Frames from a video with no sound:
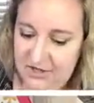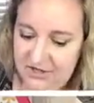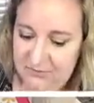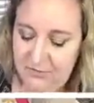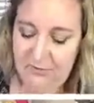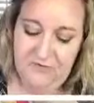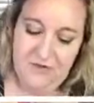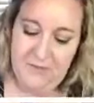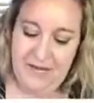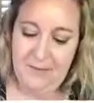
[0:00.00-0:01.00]
to move
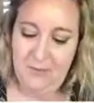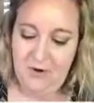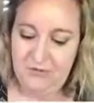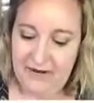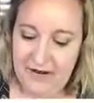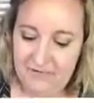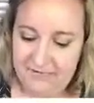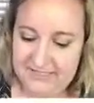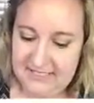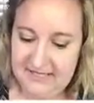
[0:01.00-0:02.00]
the paper
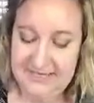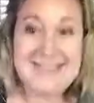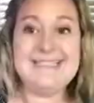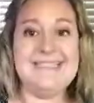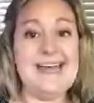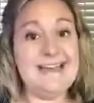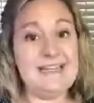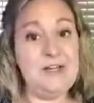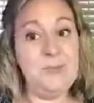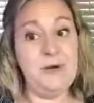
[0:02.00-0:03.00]
around
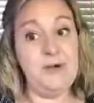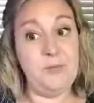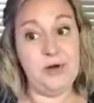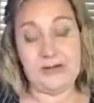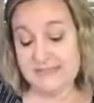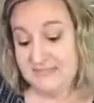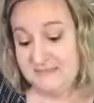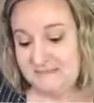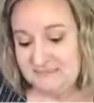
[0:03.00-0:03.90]
exactly where you want it.